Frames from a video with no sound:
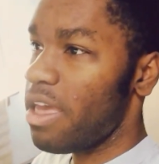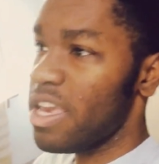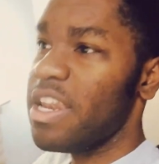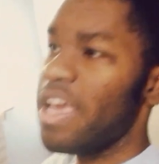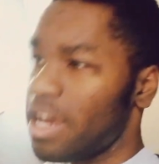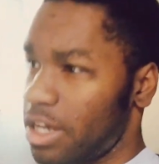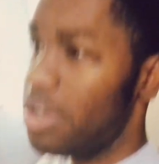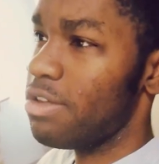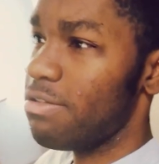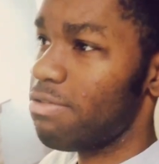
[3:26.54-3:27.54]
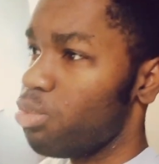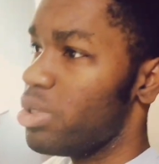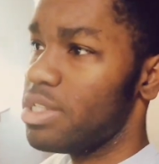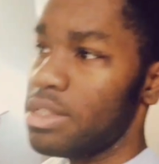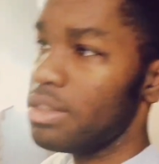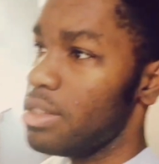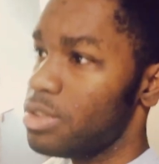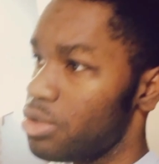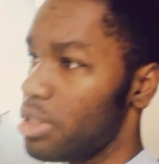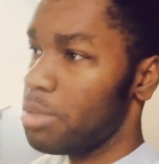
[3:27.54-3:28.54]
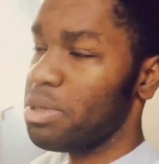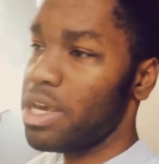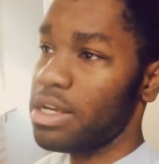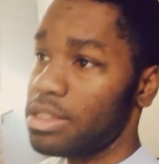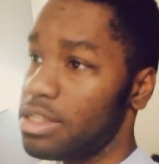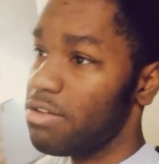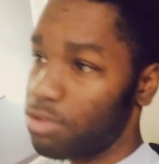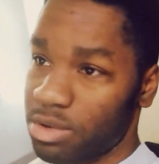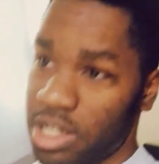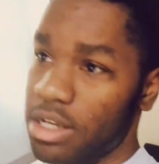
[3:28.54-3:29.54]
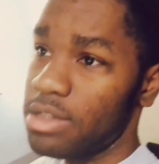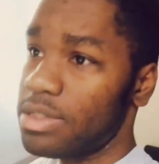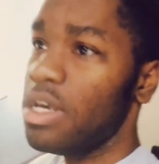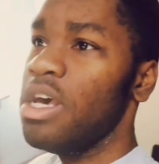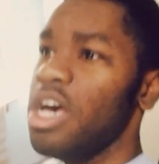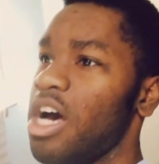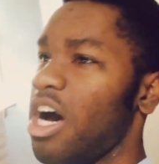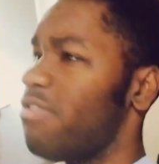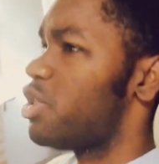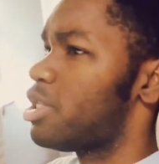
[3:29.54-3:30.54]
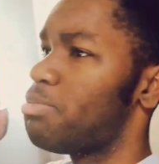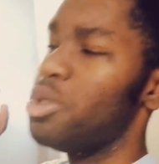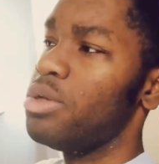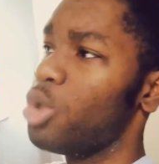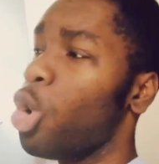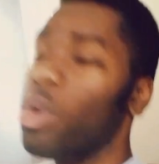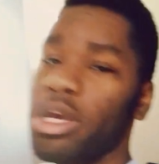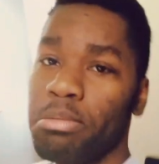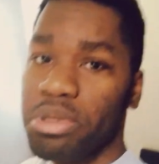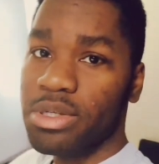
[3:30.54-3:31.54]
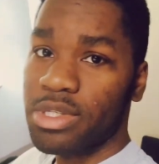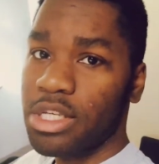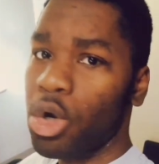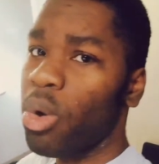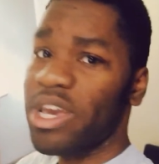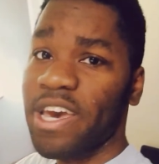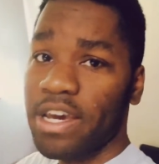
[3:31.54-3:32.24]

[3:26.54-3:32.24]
inactive recently during the past several days. I've just been quite busy, quite